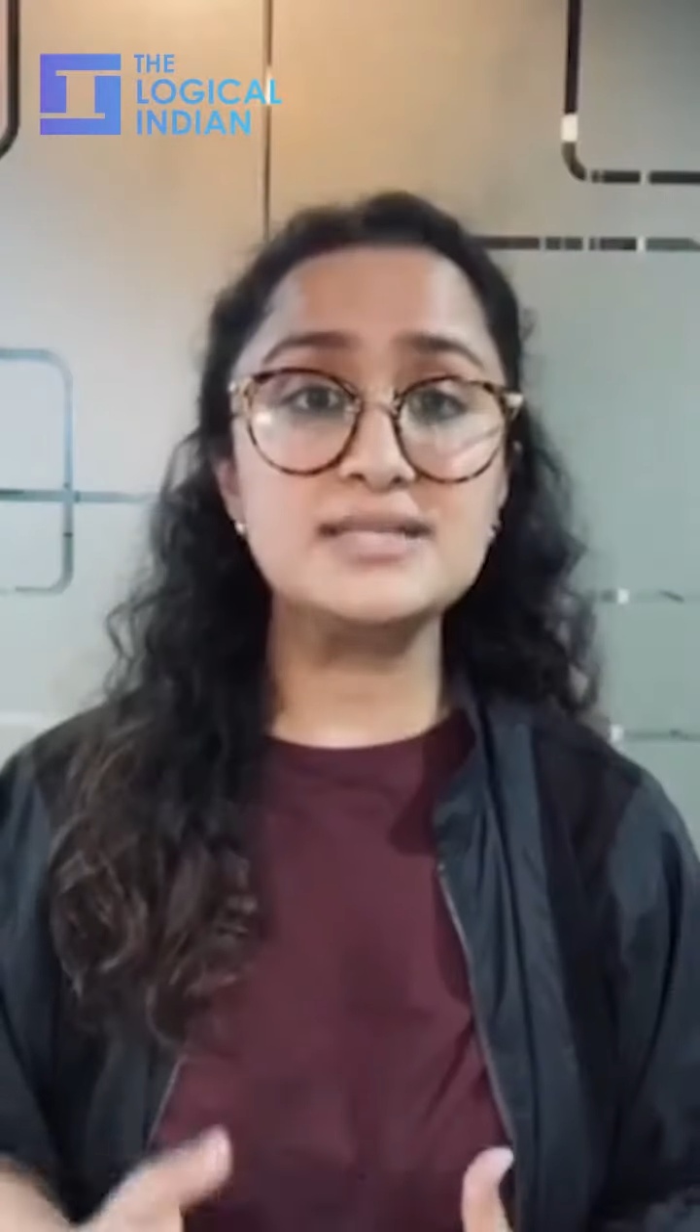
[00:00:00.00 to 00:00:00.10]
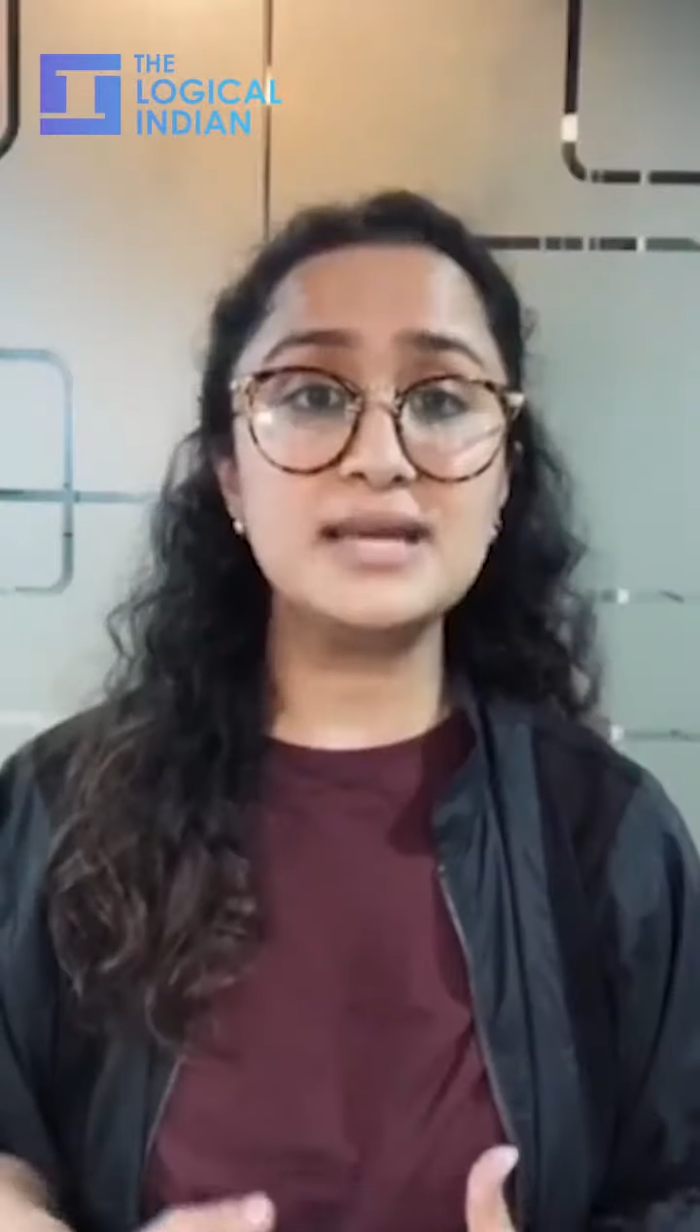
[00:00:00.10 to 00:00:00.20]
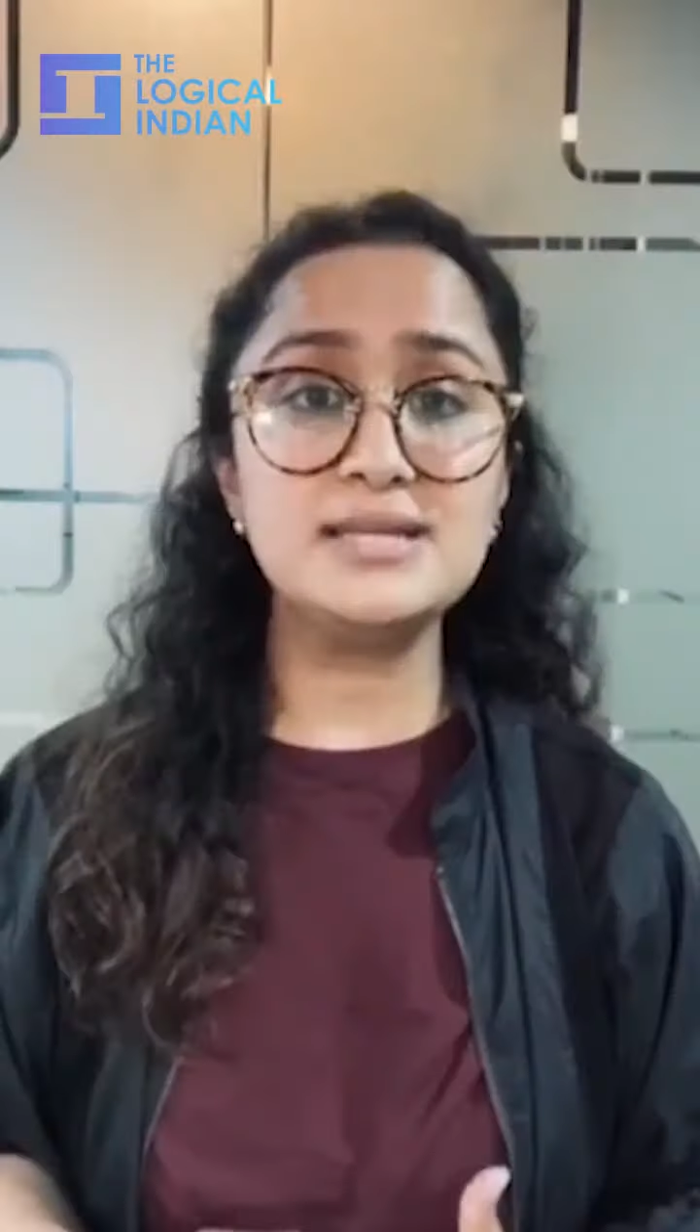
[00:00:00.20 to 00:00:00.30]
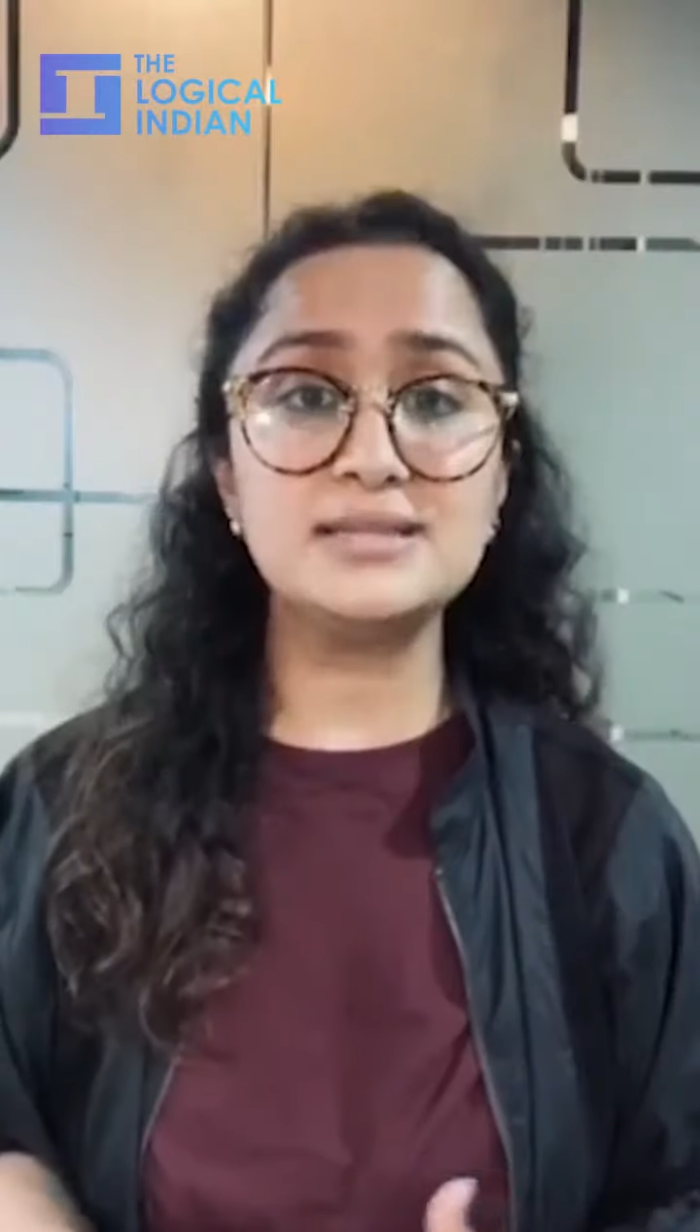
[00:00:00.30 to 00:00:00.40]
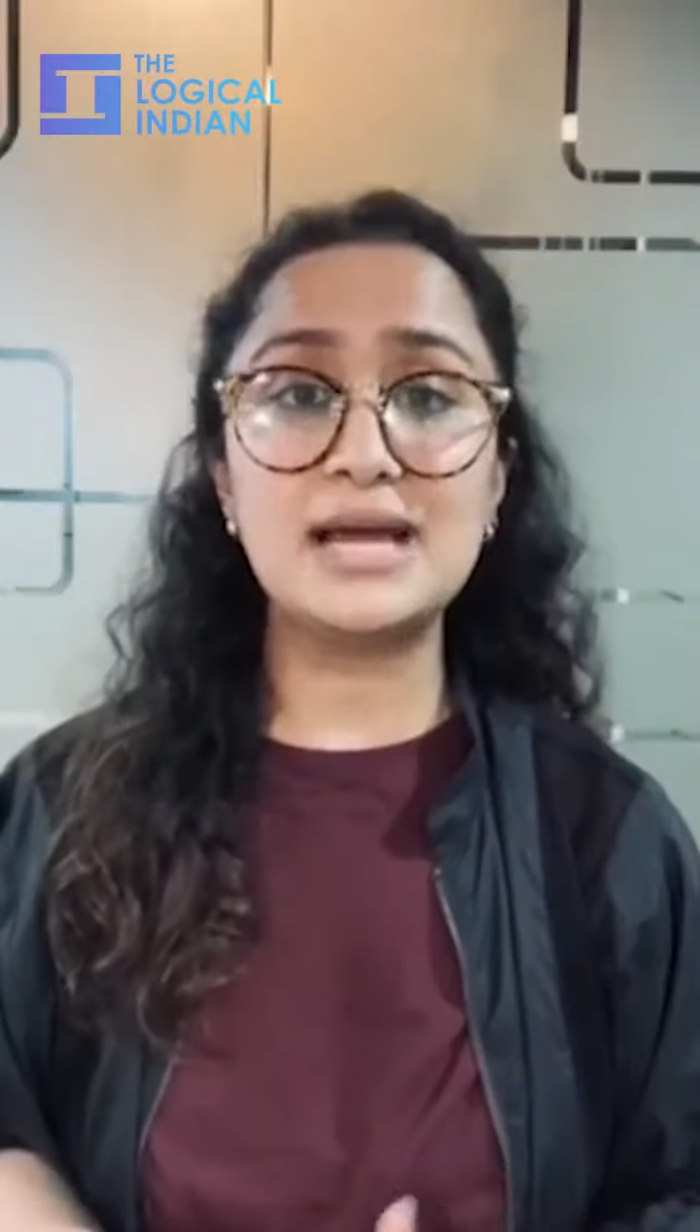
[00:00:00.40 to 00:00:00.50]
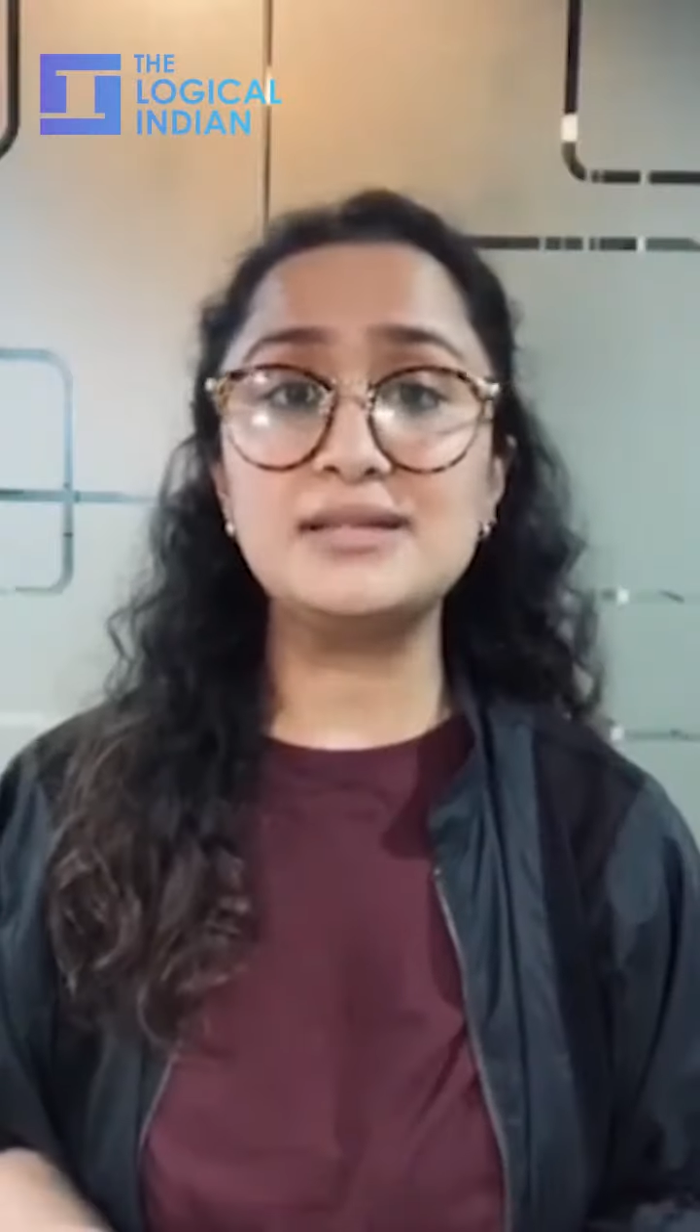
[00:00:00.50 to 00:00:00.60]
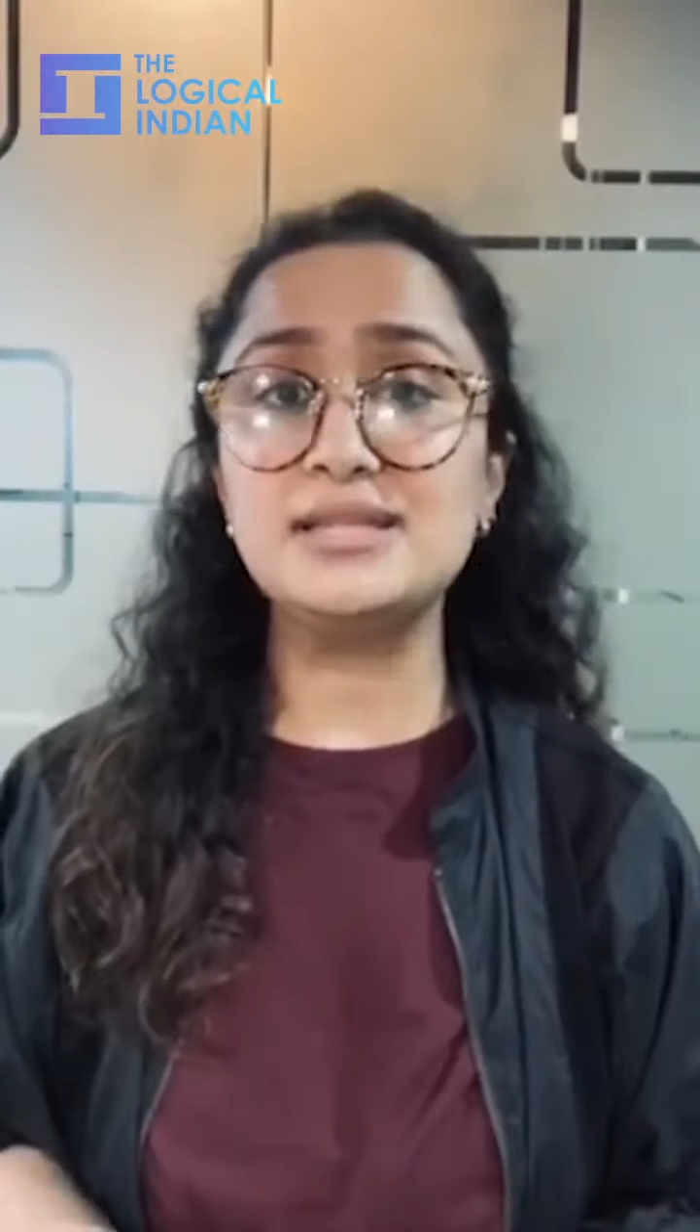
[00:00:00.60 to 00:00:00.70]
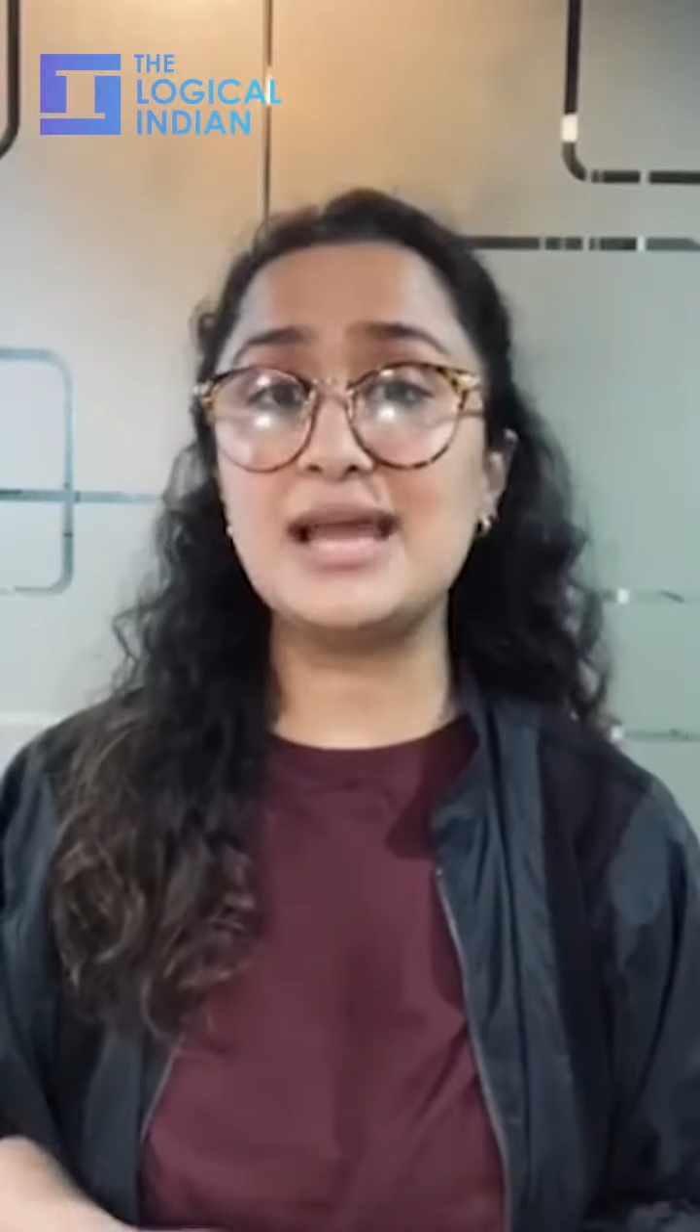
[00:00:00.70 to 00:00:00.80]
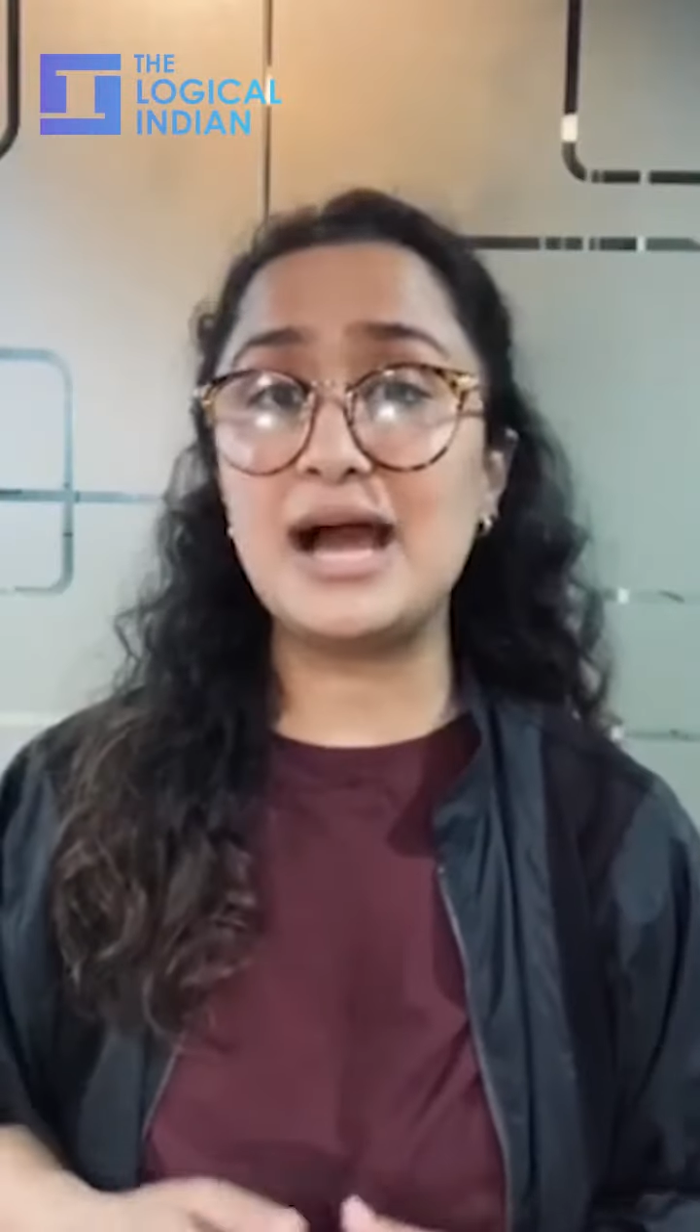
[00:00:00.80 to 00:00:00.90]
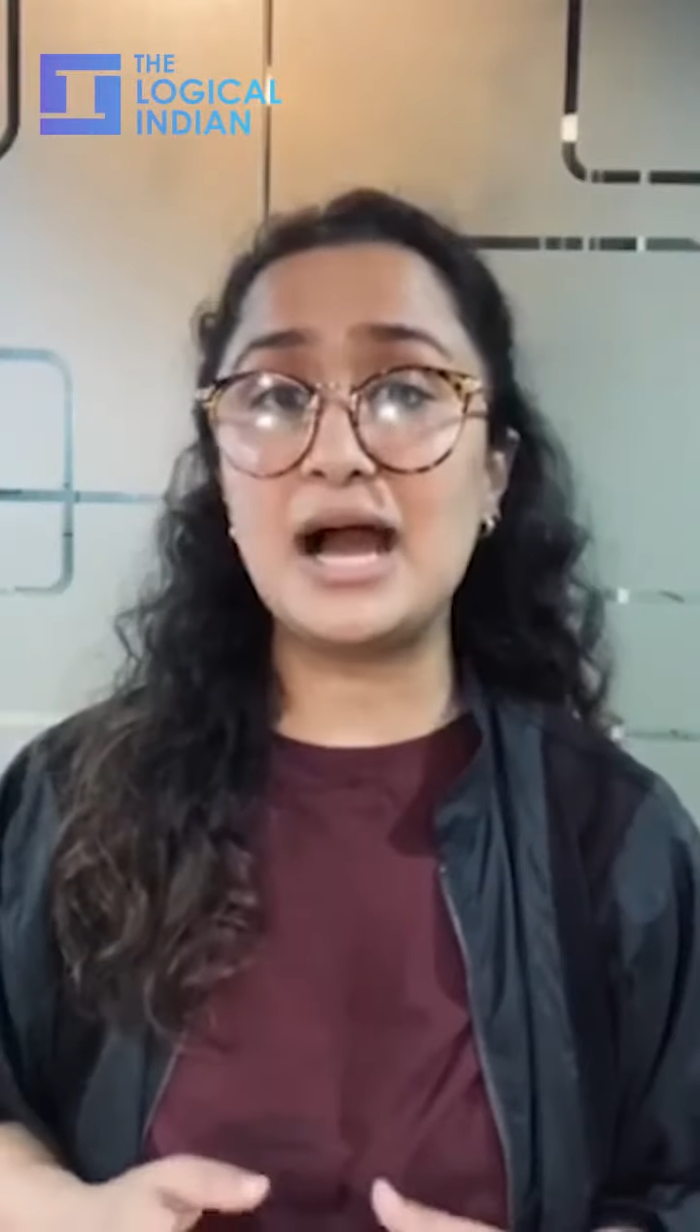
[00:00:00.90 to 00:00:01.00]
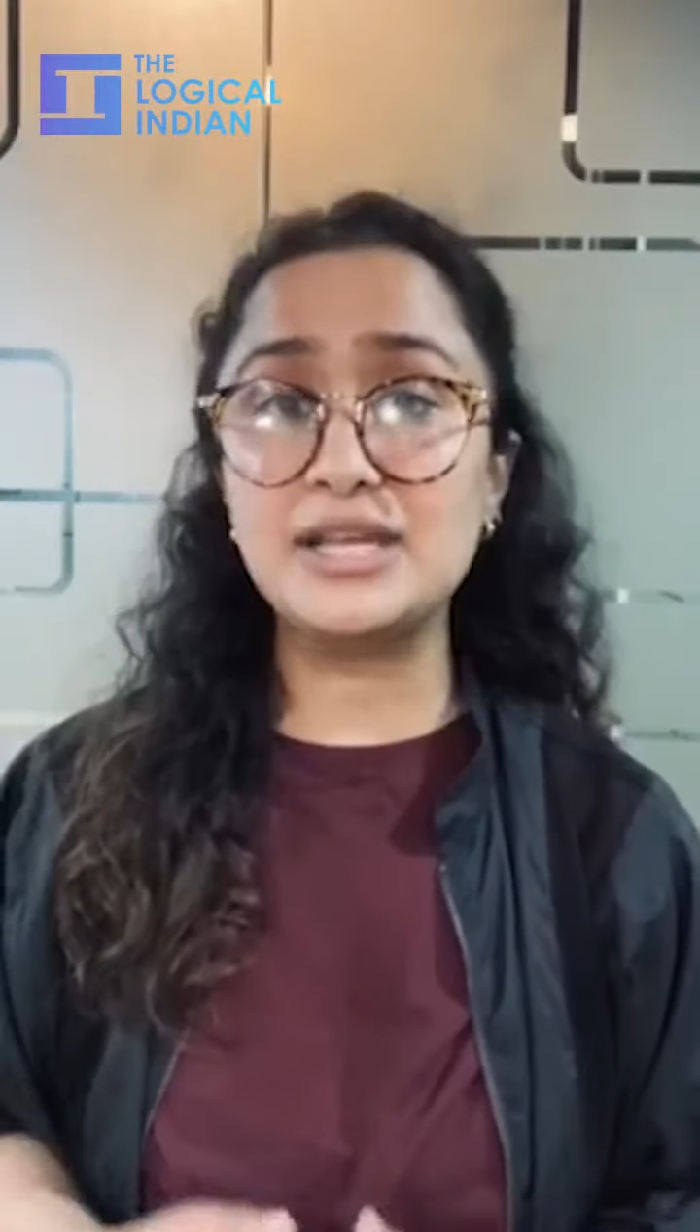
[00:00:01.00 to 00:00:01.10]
said that the